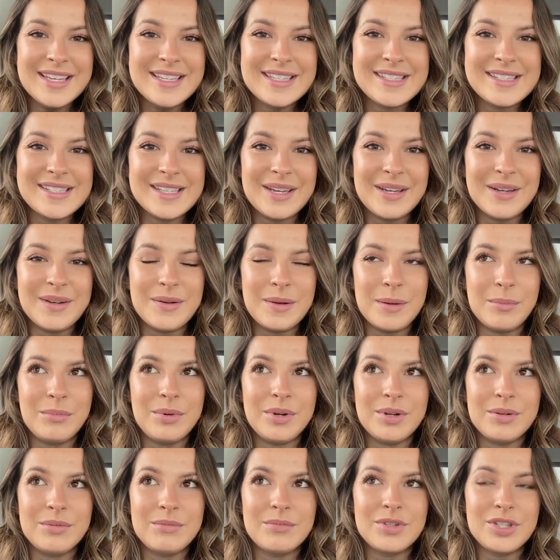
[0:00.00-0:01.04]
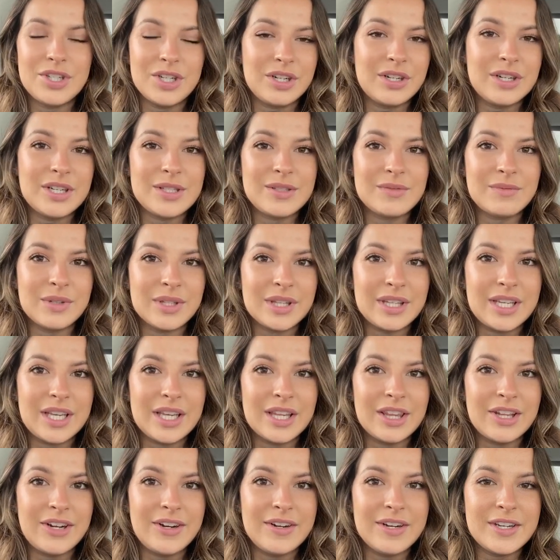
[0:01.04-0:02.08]
So I'm pr sure it's really
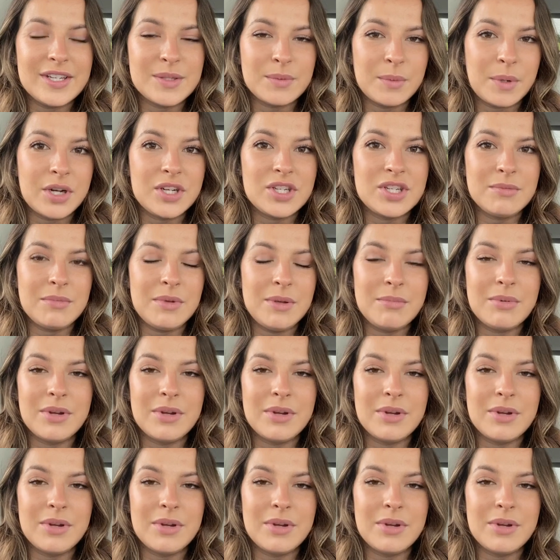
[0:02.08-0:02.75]
hilarious watching me